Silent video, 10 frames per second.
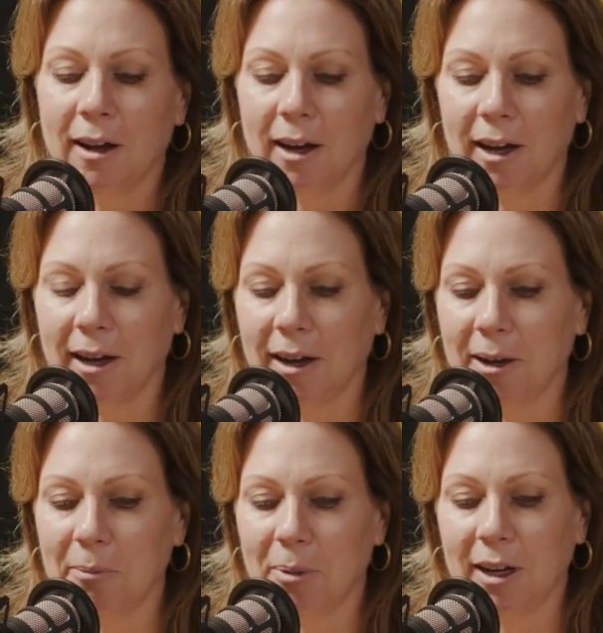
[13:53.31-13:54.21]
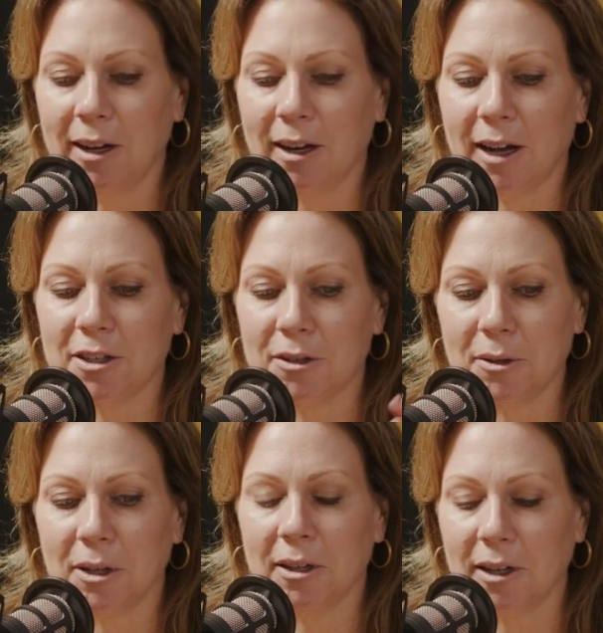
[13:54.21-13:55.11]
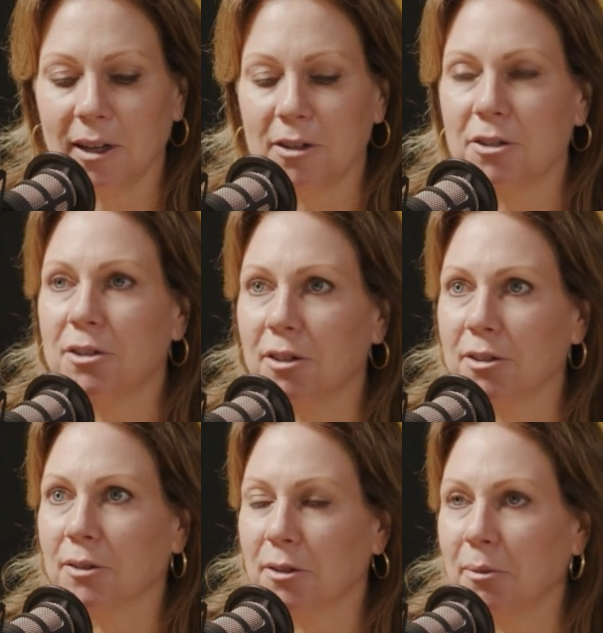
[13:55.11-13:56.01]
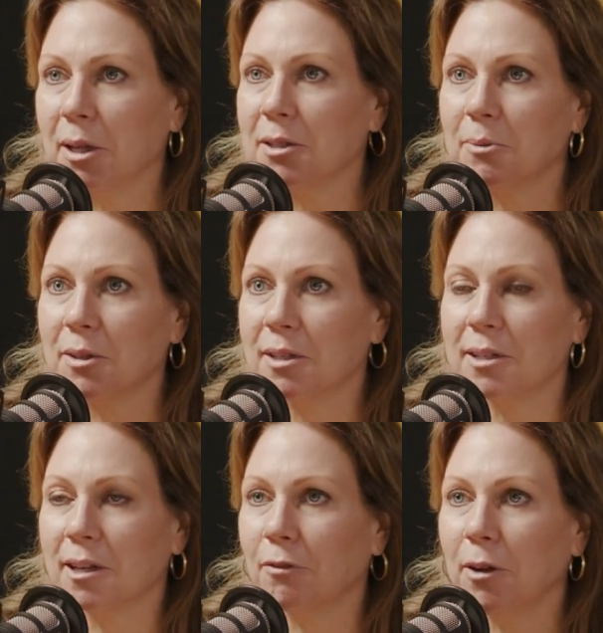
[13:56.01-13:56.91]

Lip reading: But I do think that as you start to learn about some of this stuff,